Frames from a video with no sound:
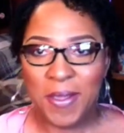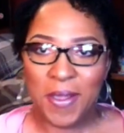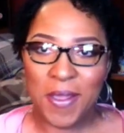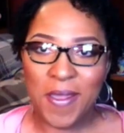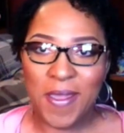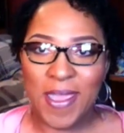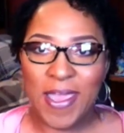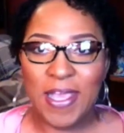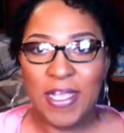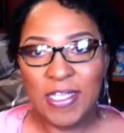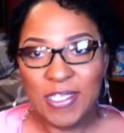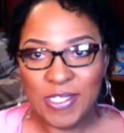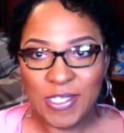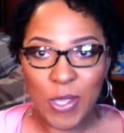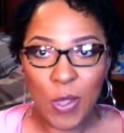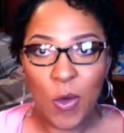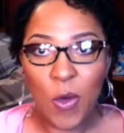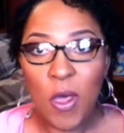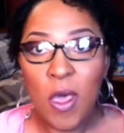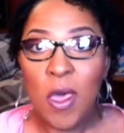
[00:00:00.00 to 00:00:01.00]
Alright,
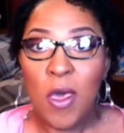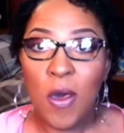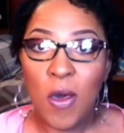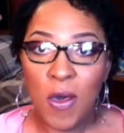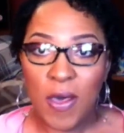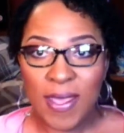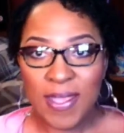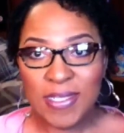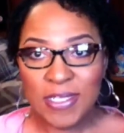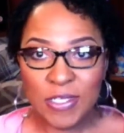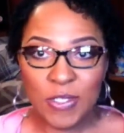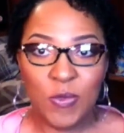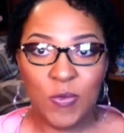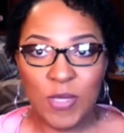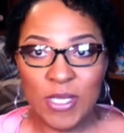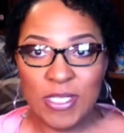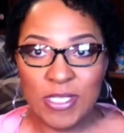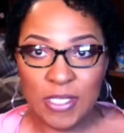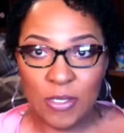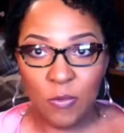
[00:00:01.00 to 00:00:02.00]
so on to the
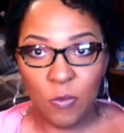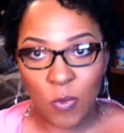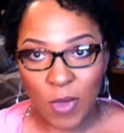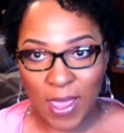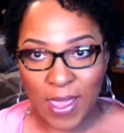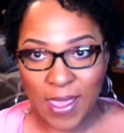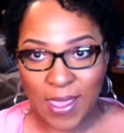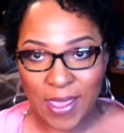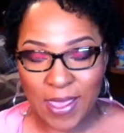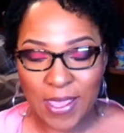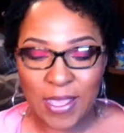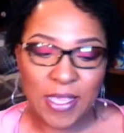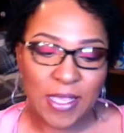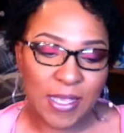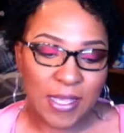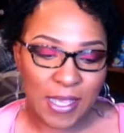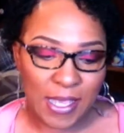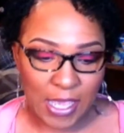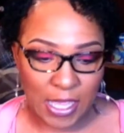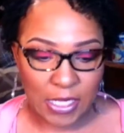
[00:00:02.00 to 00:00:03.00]
reason why
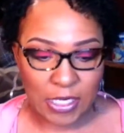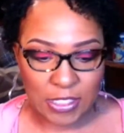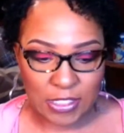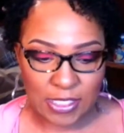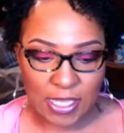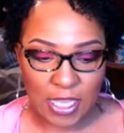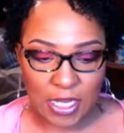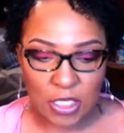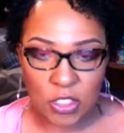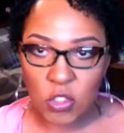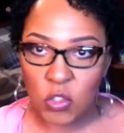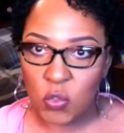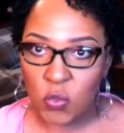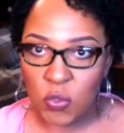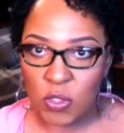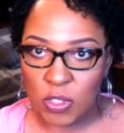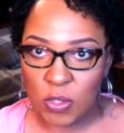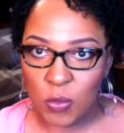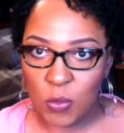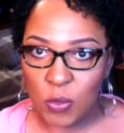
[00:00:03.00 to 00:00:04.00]
I decided to
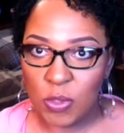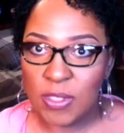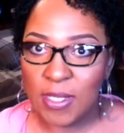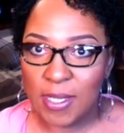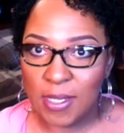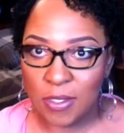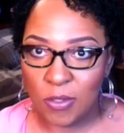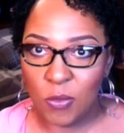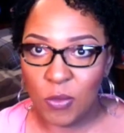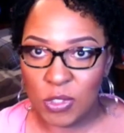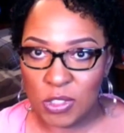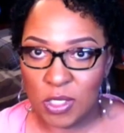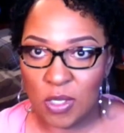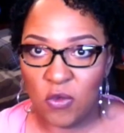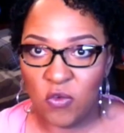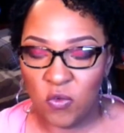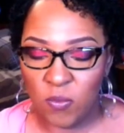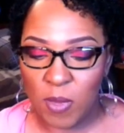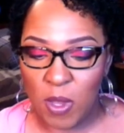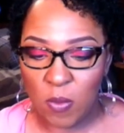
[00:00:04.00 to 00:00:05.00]
use a new
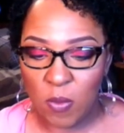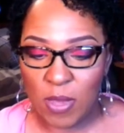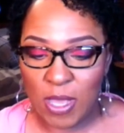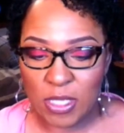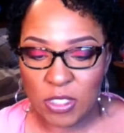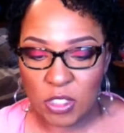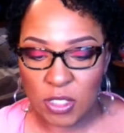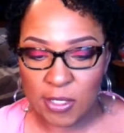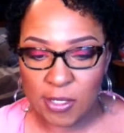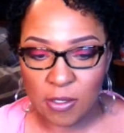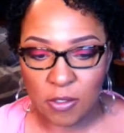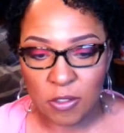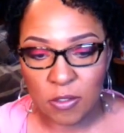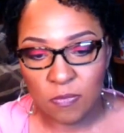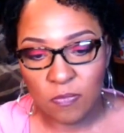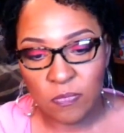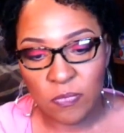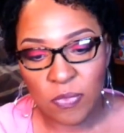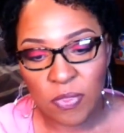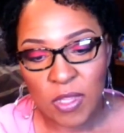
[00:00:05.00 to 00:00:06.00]
gel for my wash and goes.
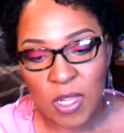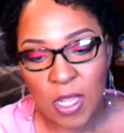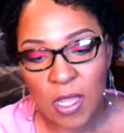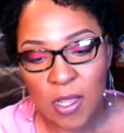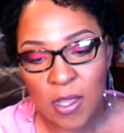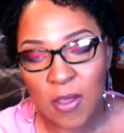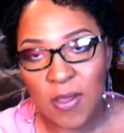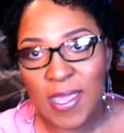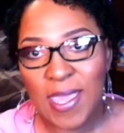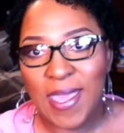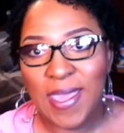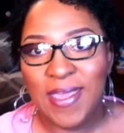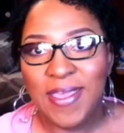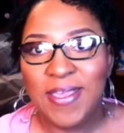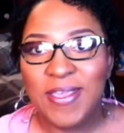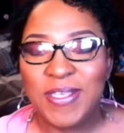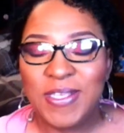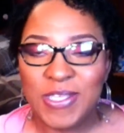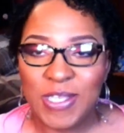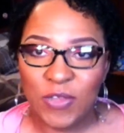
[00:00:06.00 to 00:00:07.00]
Okay,
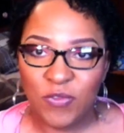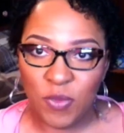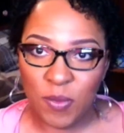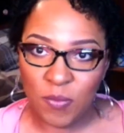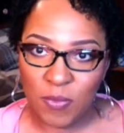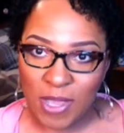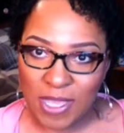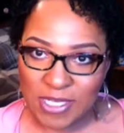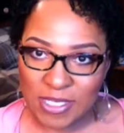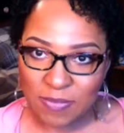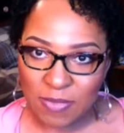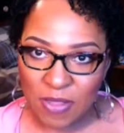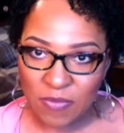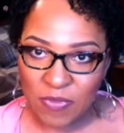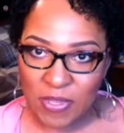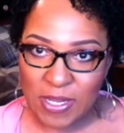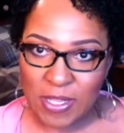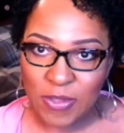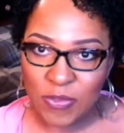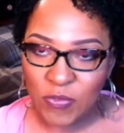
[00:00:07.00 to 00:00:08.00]
so if you've been watching my
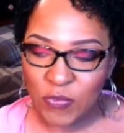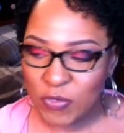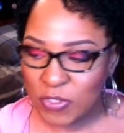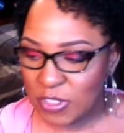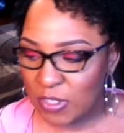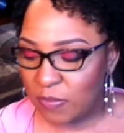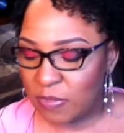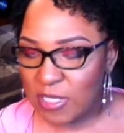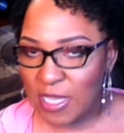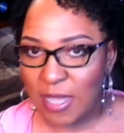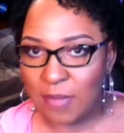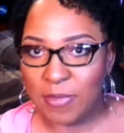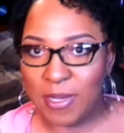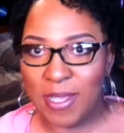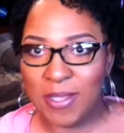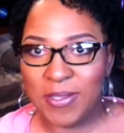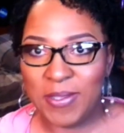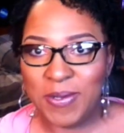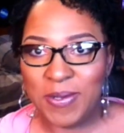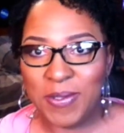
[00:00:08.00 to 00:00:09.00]
videos for some time now,
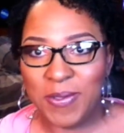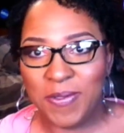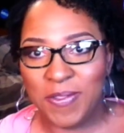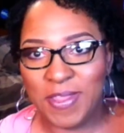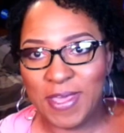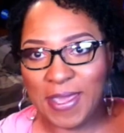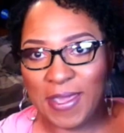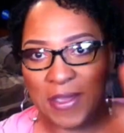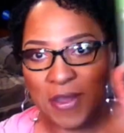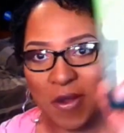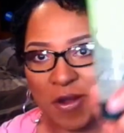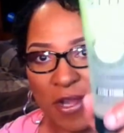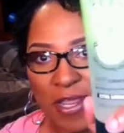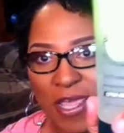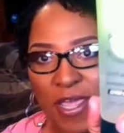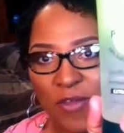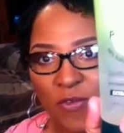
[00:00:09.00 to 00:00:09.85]
you know that Garnier